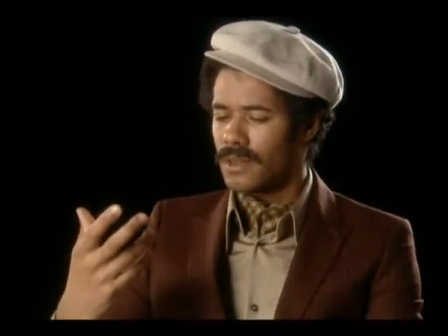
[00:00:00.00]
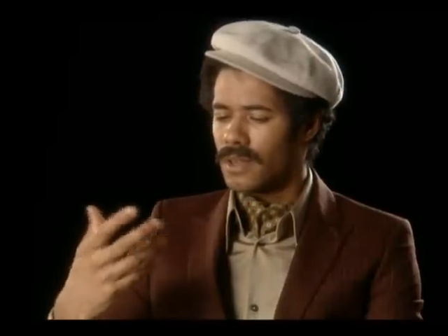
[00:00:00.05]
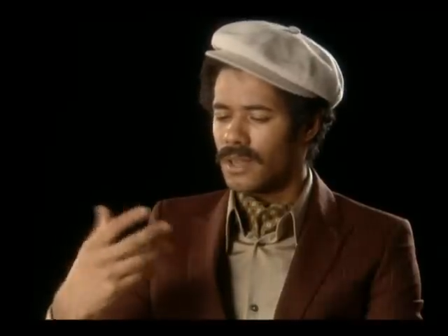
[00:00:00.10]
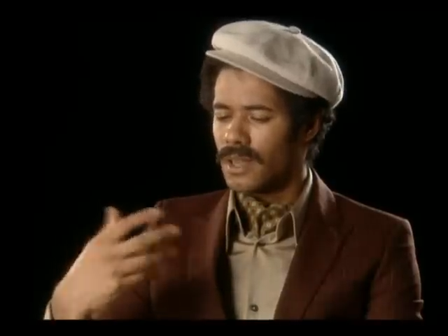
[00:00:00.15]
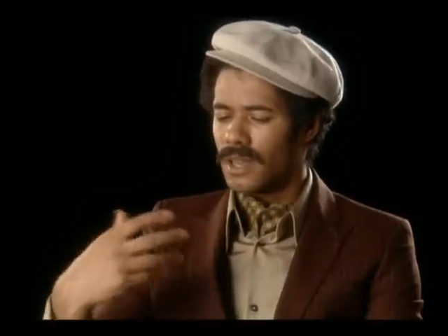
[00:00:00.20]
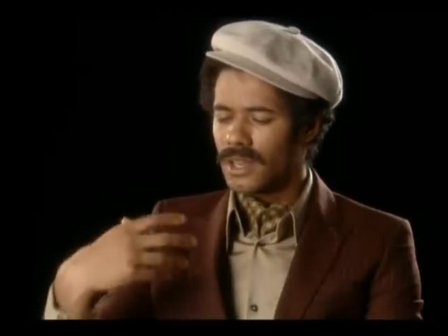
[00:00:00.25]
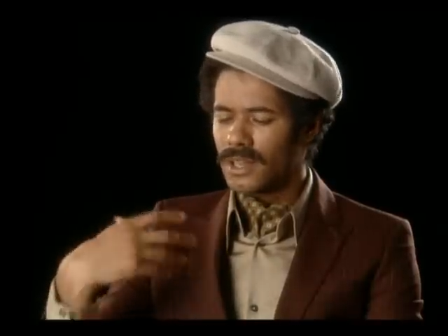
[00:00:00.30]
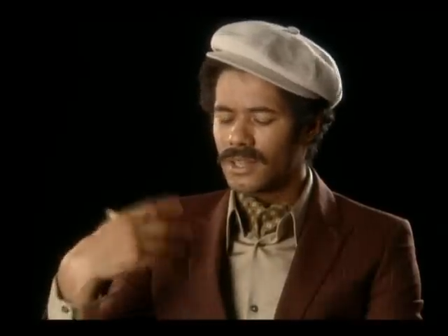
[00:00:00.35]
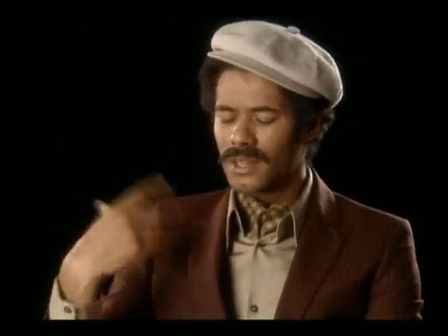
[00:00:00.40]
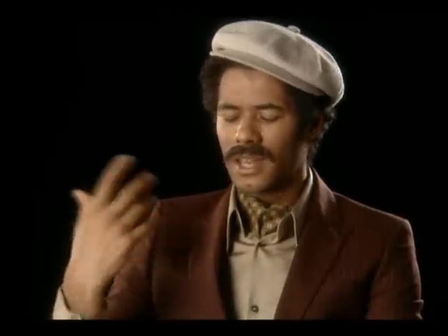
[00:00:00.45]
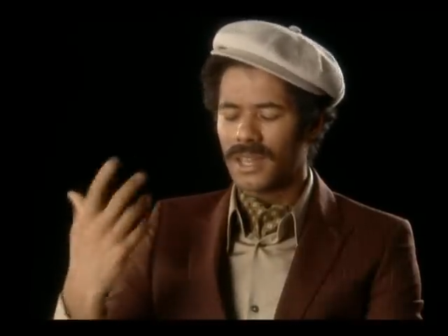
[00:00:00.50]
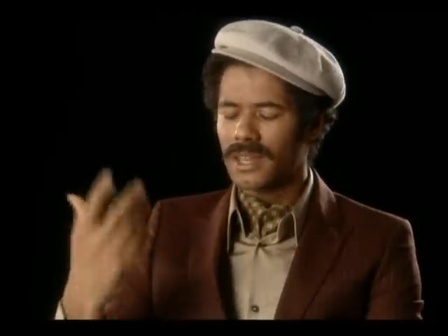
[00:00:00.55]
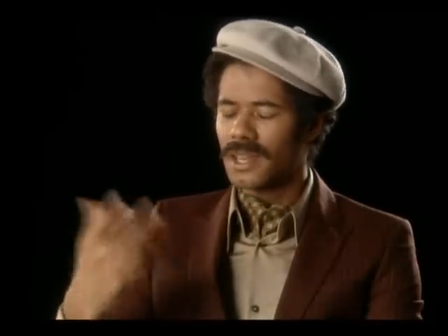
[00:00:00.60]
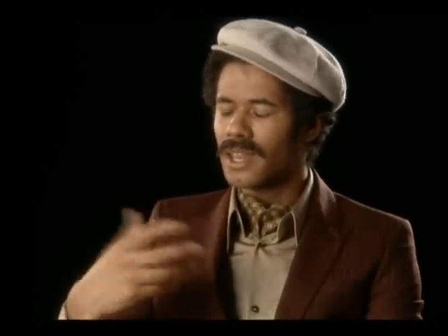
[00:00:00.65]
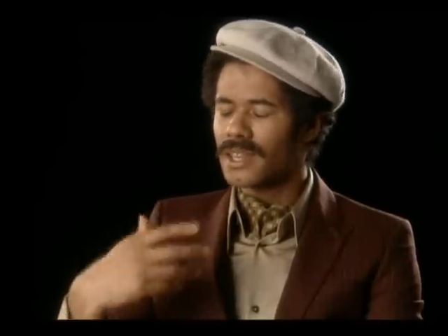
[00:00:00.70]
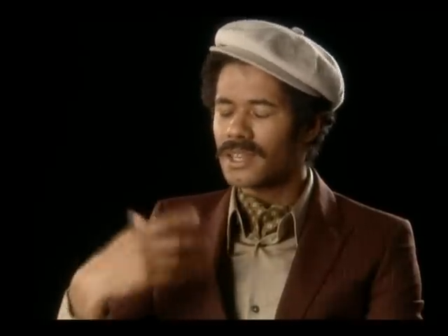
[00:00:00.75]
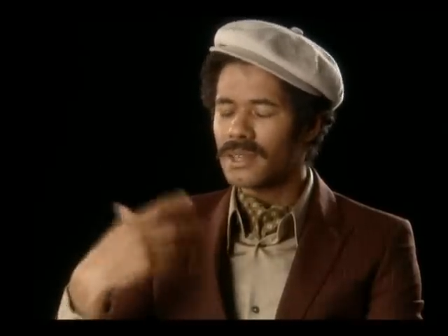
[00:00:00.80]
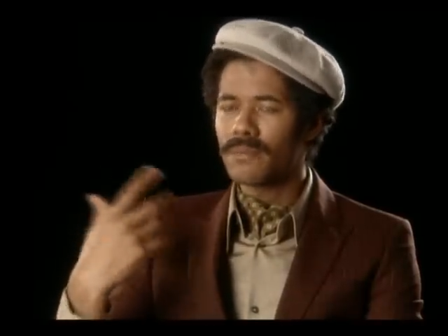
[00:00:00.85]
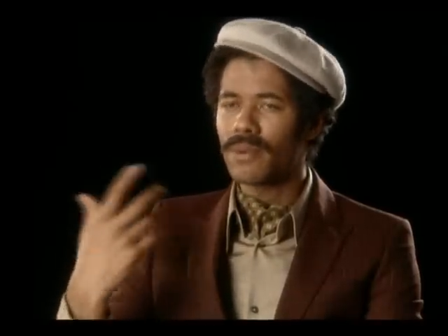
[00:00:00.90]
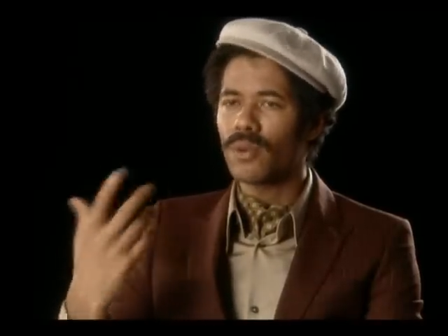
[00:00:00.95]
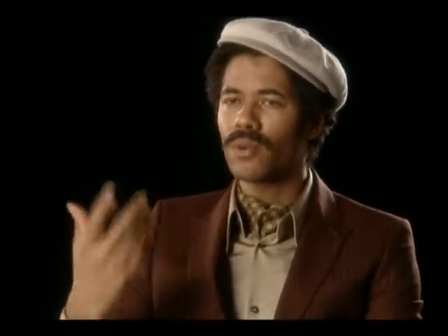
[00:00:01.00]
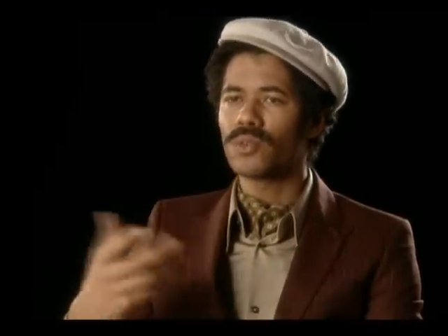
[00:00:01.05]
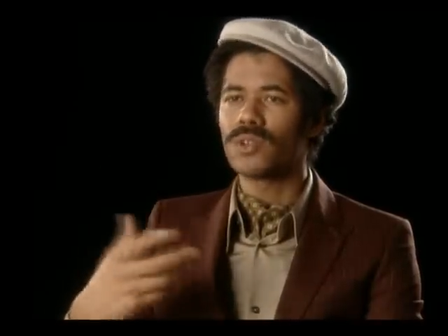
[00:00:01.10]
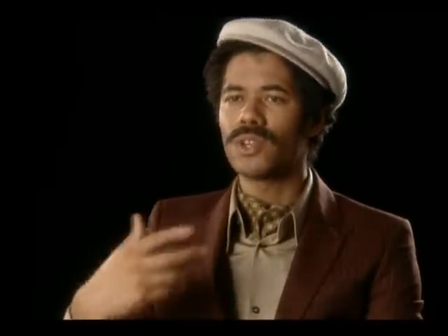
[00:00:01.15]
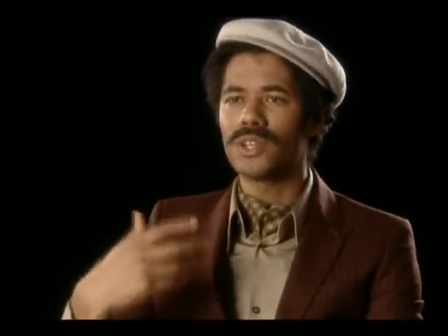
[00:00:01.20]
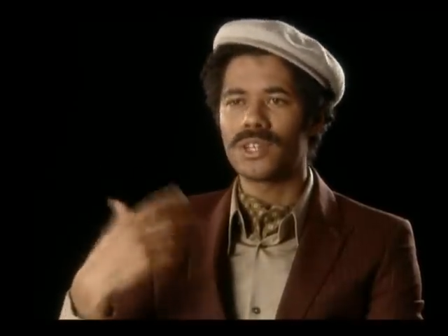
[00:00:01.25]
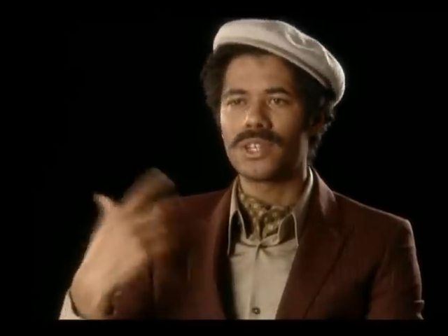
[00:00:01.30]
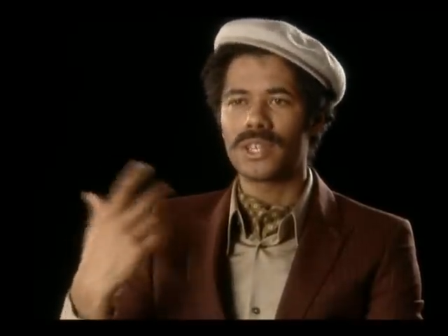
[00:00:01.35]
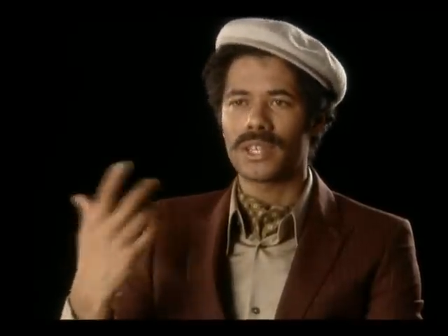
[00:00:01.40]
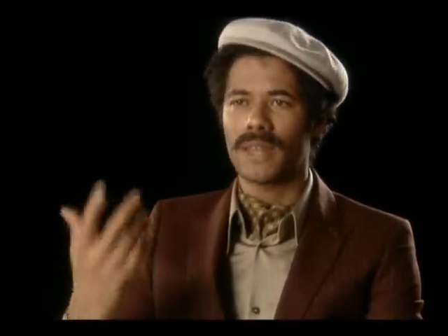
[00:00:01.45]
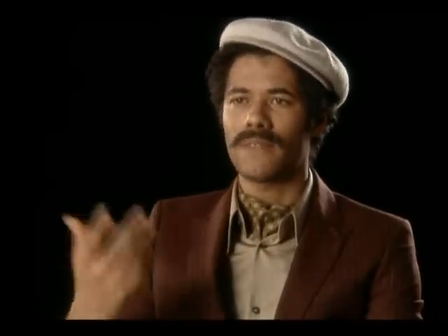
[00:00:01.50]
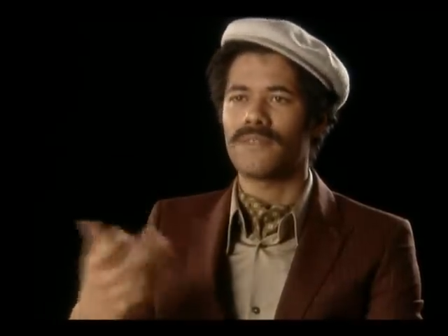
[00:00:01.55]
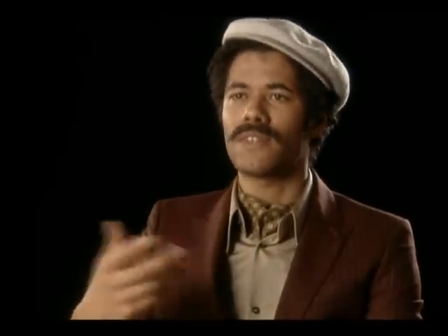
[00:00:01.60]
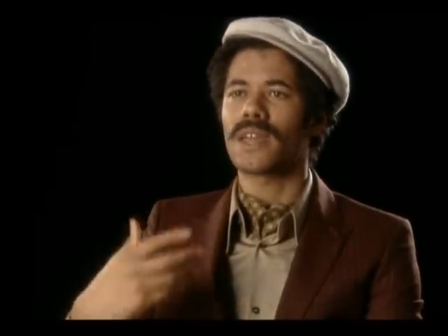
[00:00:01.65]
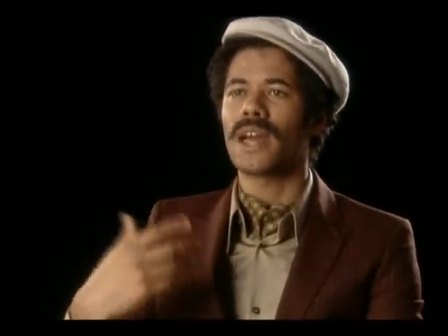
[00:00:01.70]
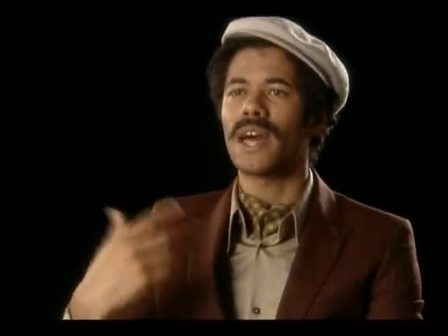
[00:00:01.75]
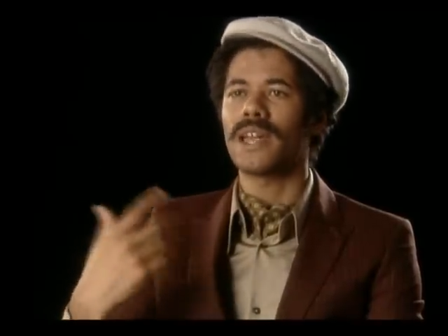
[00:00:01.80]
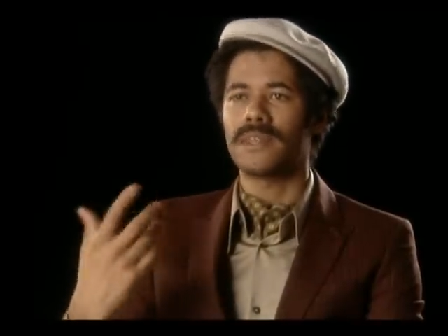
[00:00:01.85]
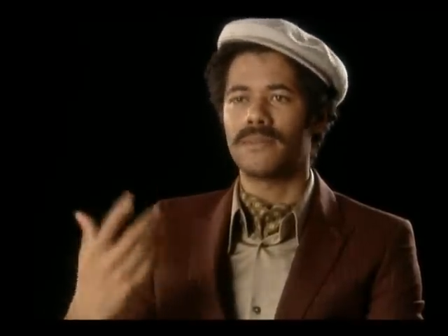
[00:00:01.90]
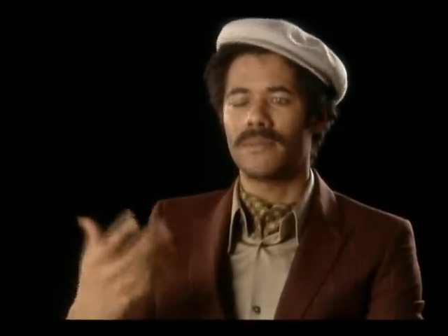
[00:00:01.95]
It's important to give the
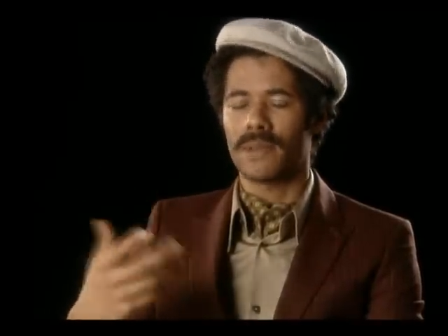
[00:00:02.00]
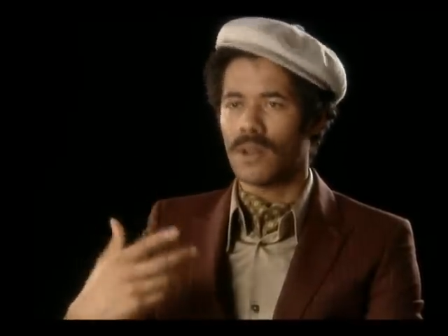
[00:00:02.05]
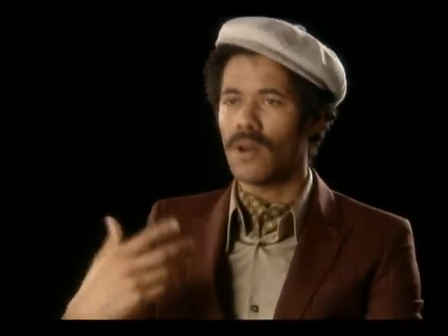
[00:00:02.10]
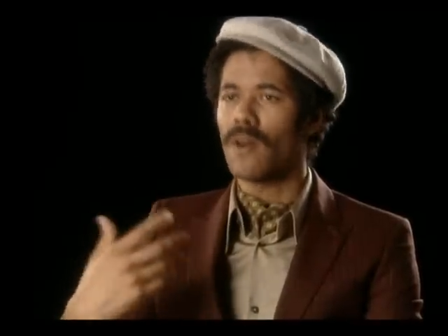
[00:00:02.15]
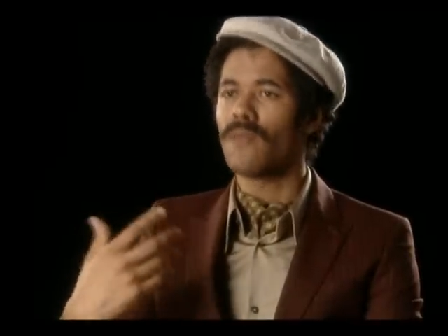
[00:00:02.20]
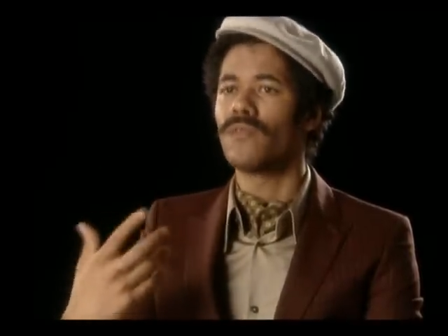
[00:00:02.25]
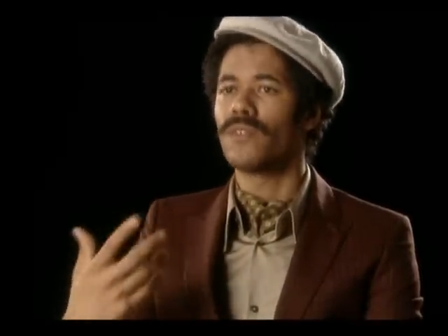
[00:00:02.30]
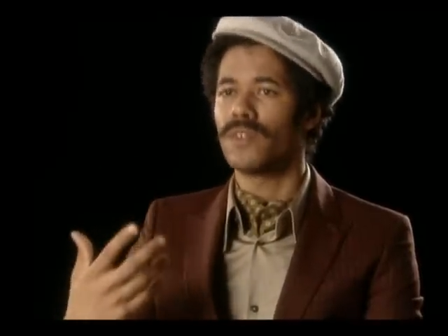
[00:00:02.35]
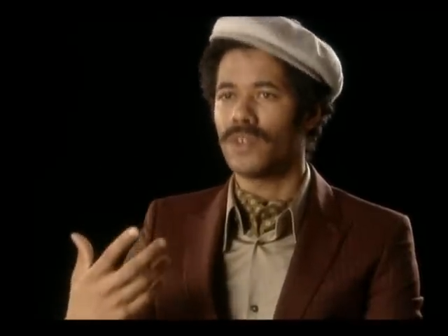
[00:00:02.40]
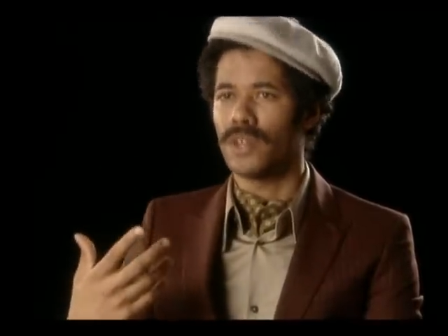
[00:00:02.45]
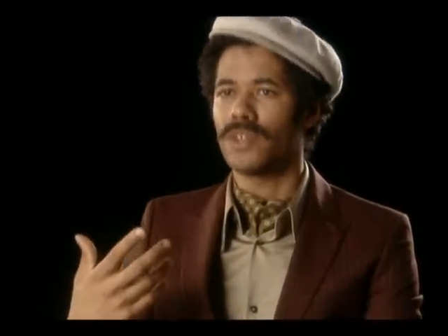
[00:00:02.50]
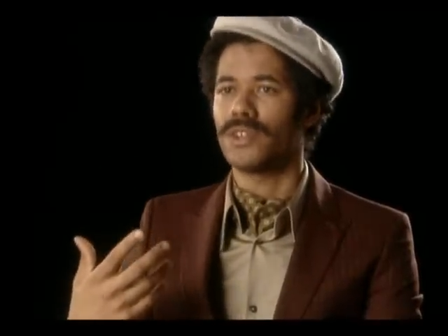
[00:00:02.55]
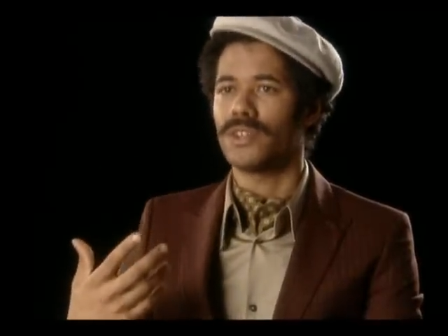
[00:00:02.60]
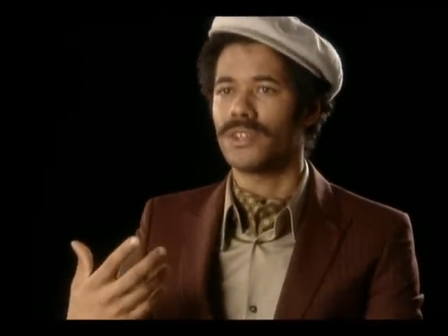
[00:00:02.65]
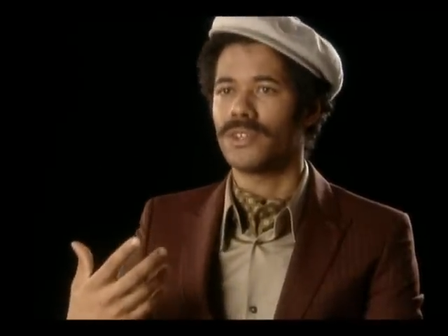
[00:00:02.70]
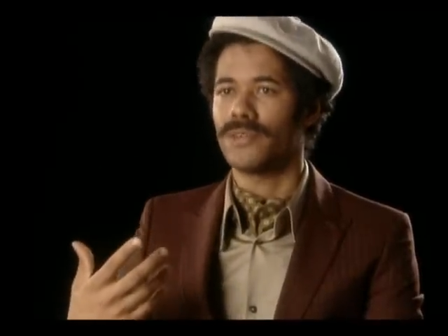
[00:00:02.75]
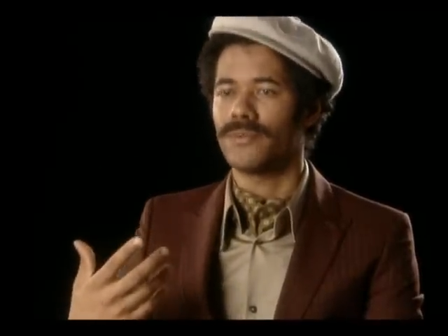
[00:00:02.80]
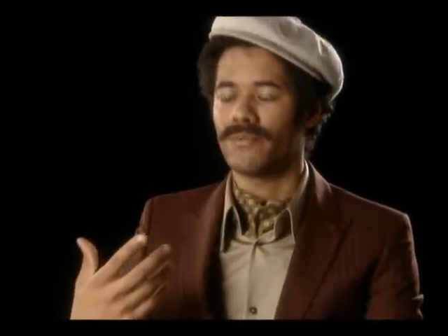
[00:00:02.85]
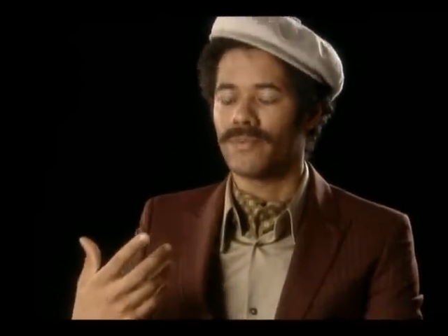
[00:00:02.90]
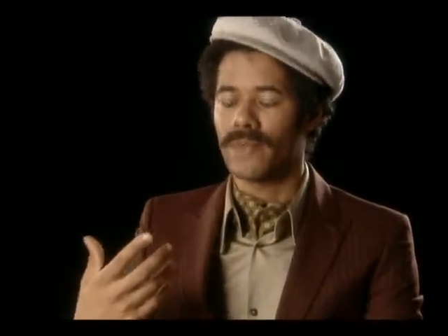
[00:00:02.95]
customer confidence.